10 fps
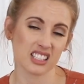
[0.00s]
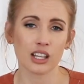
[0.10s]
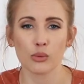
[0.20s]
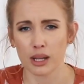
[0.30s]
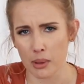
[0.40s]
It's
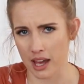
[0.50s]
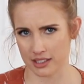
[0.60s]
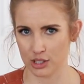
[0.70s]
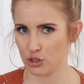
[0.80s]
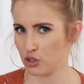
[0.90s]
like a rite of
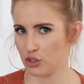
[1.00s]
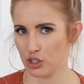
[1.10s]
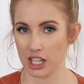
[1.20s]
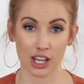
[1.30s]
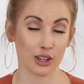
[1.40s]
passage,
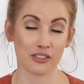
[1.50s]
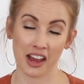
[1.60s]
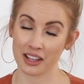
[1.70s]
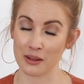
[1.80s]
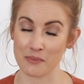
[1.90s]
get a good
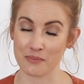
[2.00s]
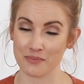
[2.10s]
vacuum.